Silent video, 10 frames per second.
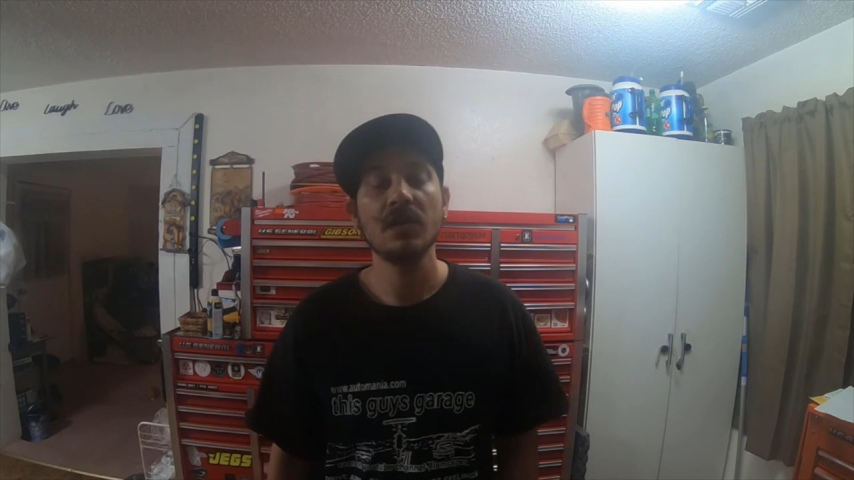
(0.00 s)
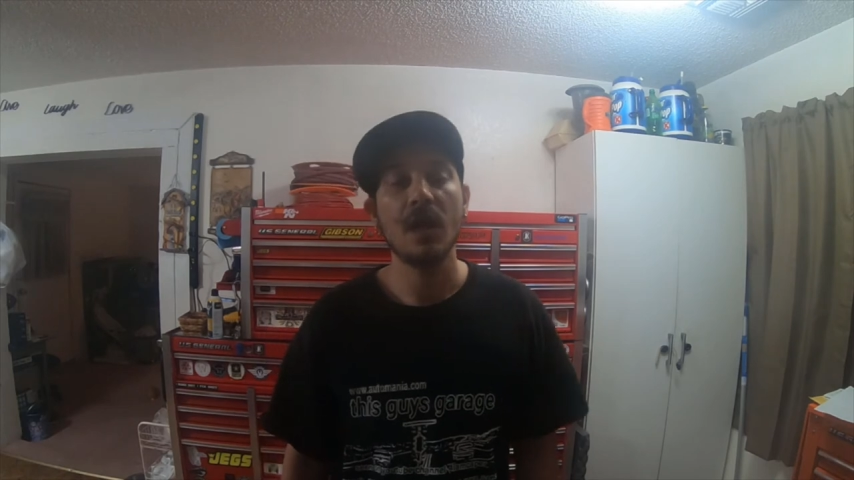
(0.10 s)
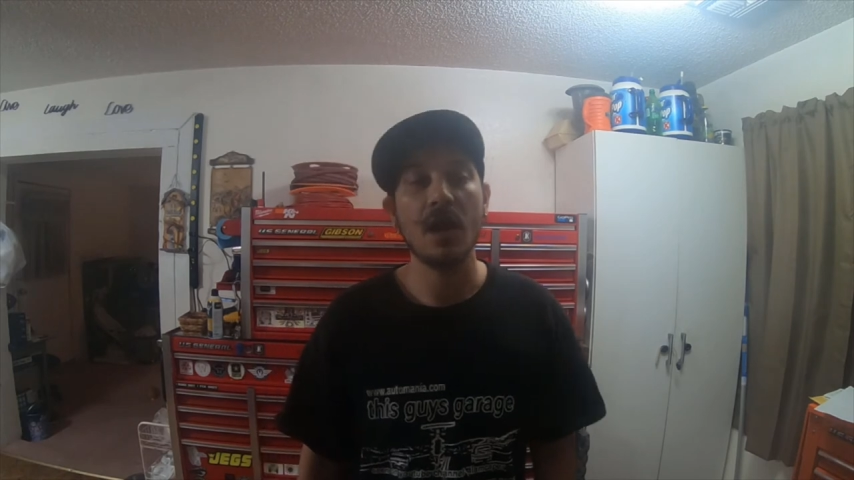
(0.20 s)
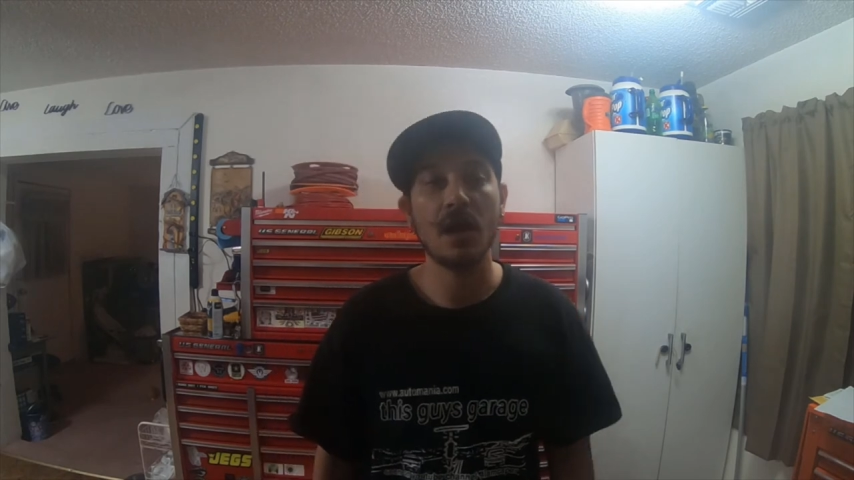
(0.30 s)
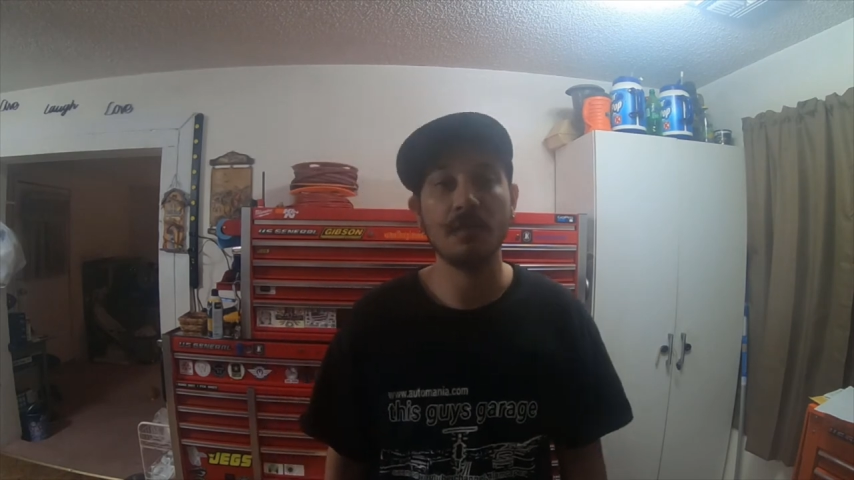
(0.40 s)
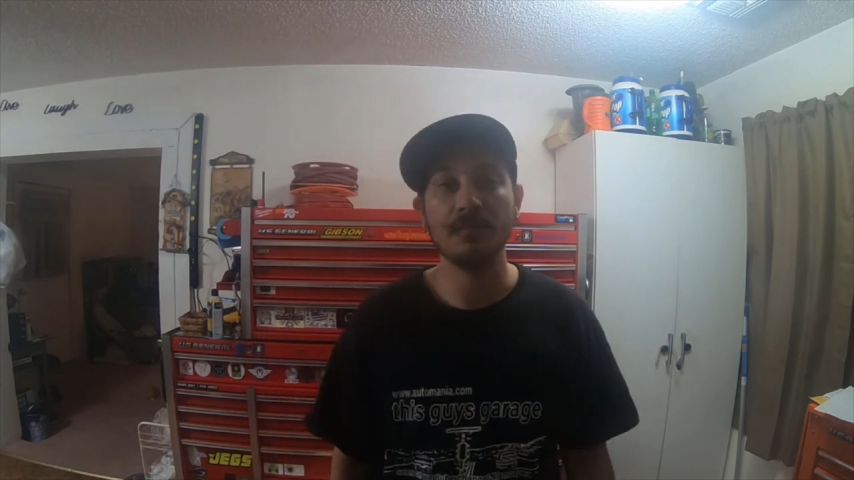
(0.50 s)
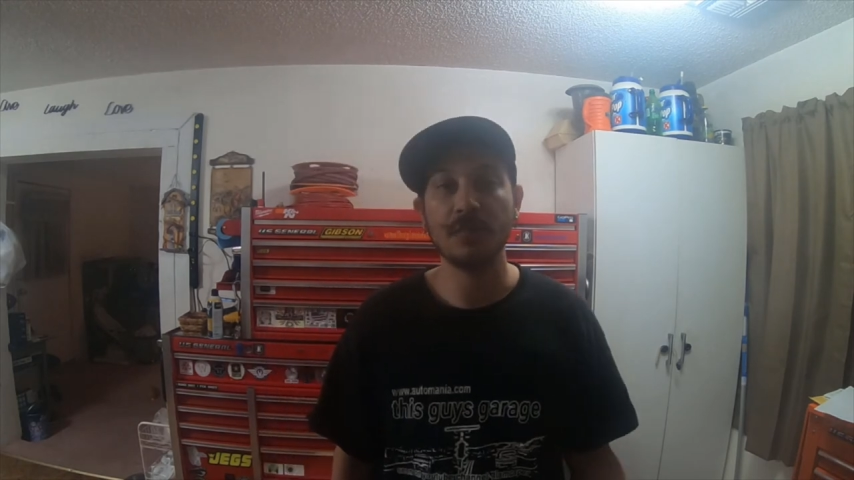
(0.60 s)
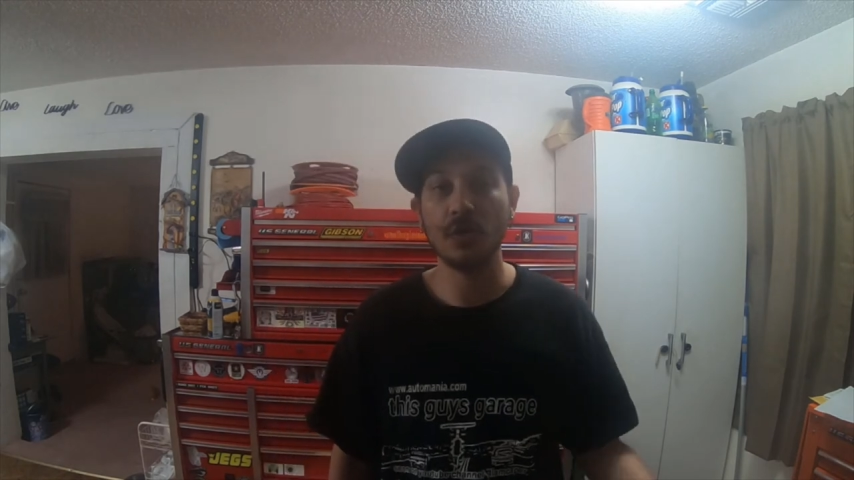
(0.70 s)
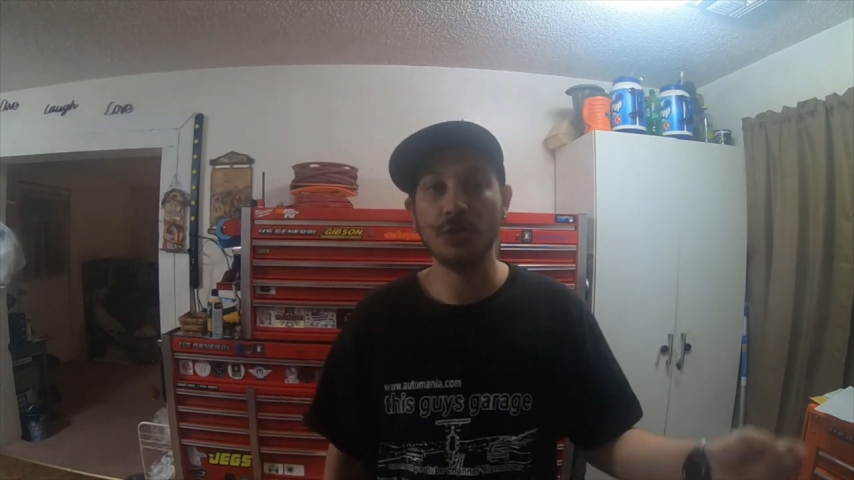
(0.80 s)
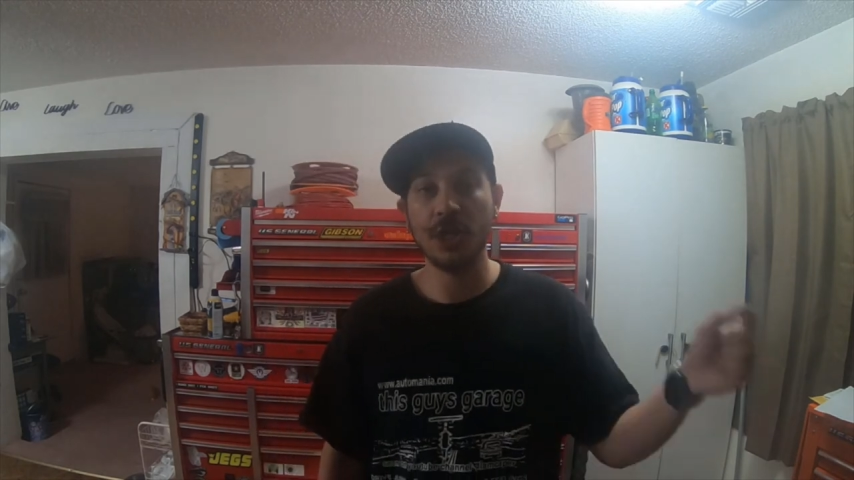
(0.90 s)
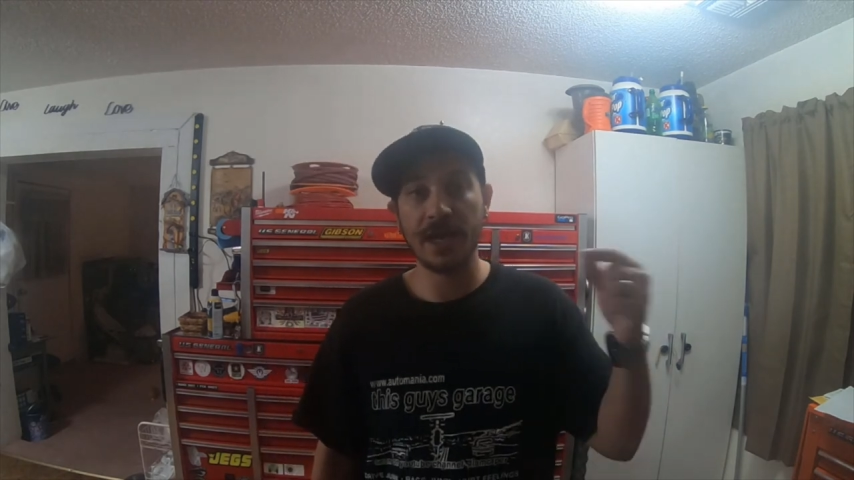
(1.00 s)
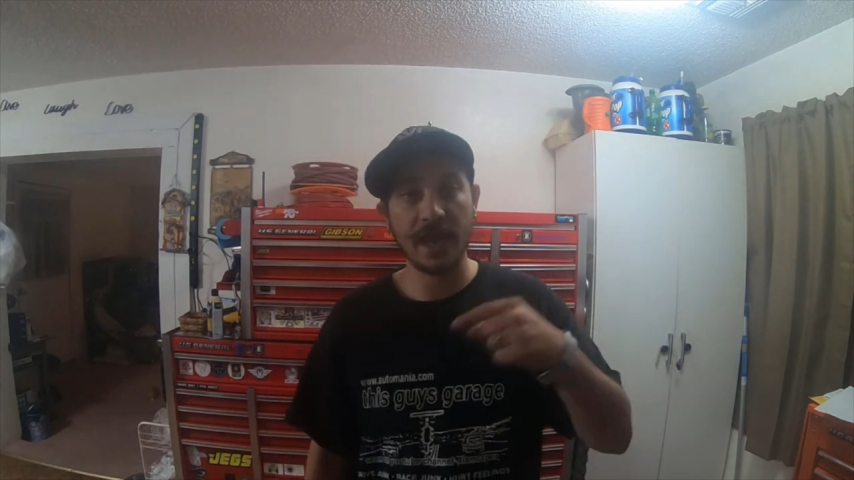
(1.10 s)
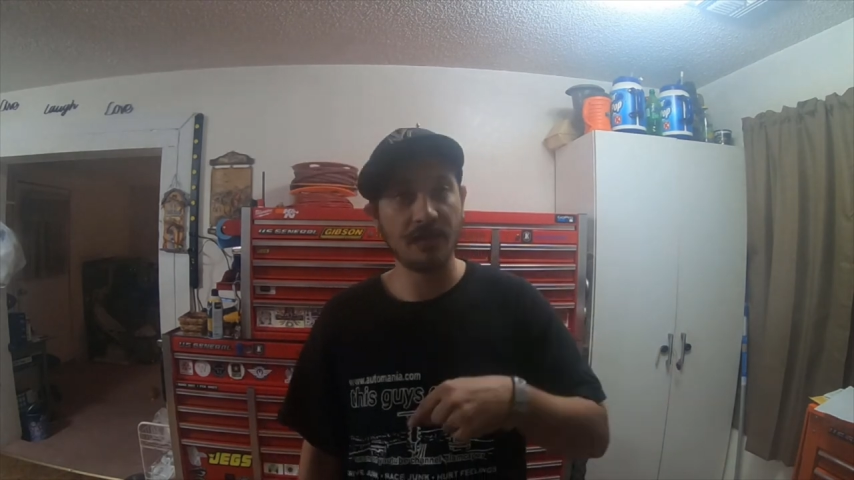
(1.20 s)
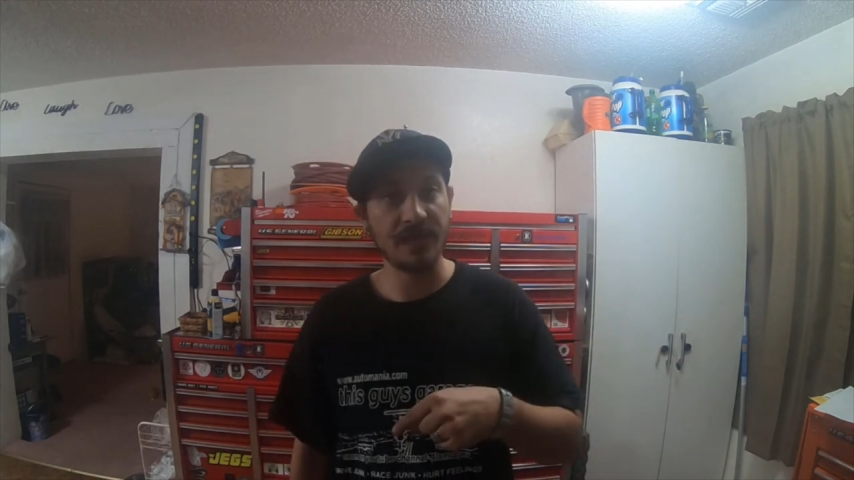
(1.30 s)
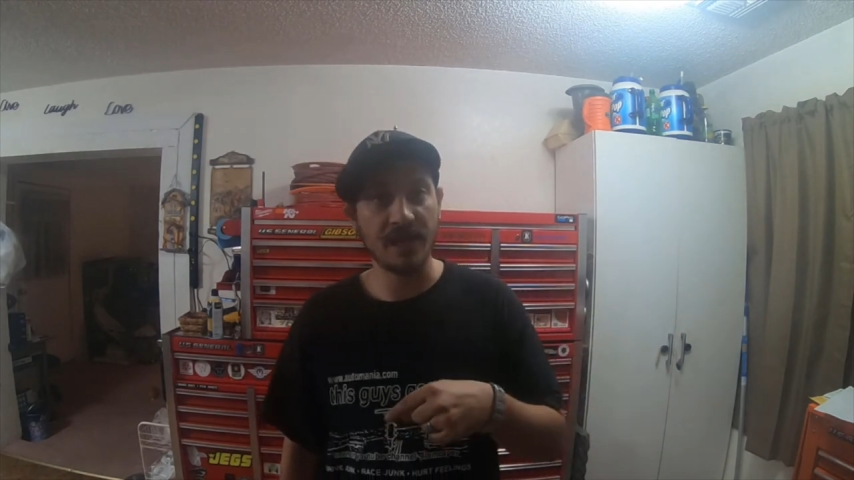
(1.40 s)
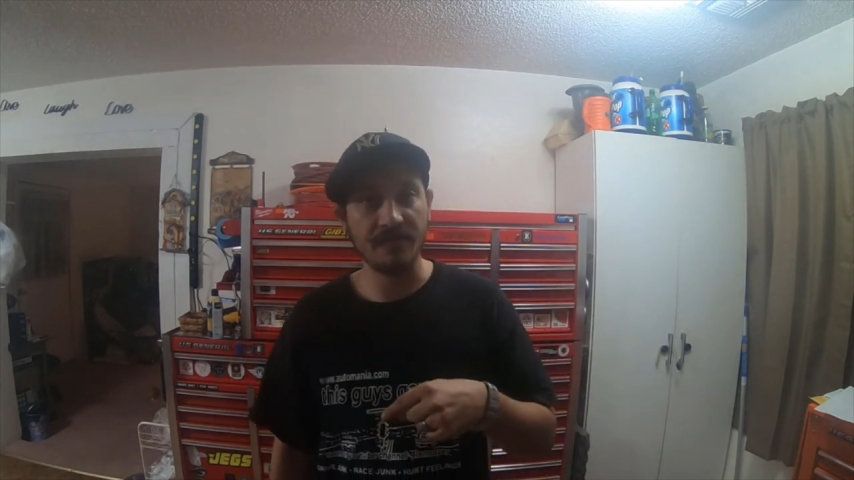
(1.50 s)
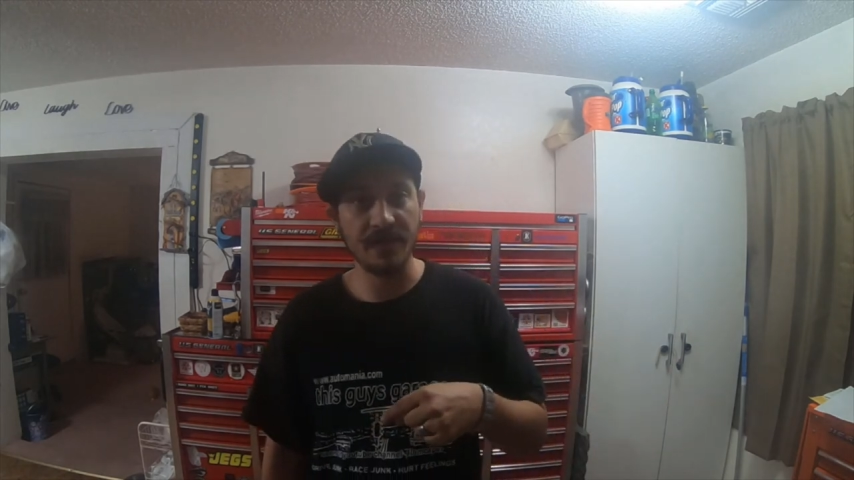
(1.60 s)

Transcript: Um, go check out that